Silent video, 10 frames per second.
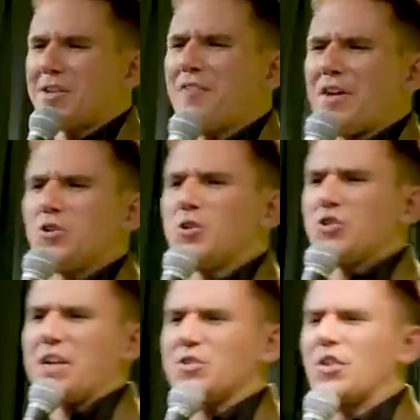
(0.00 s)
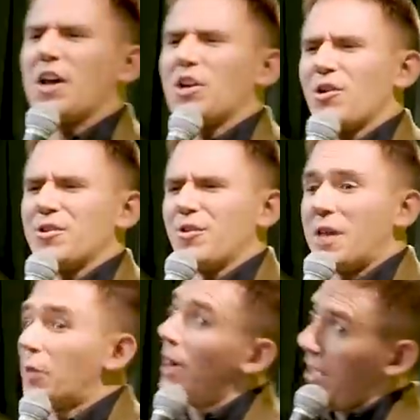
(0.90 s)
like if I told you I had a stutter and you're
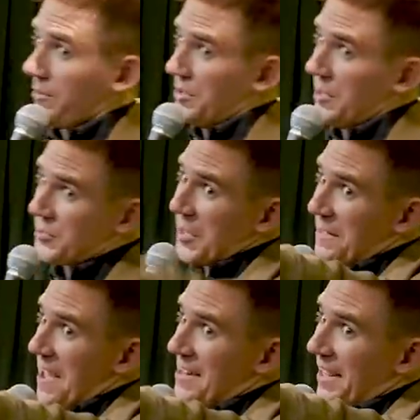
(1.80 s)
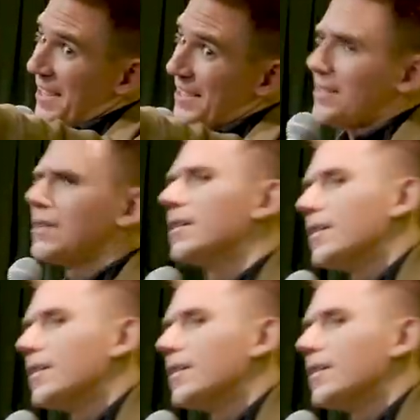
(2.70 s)
like, well, you could say that again.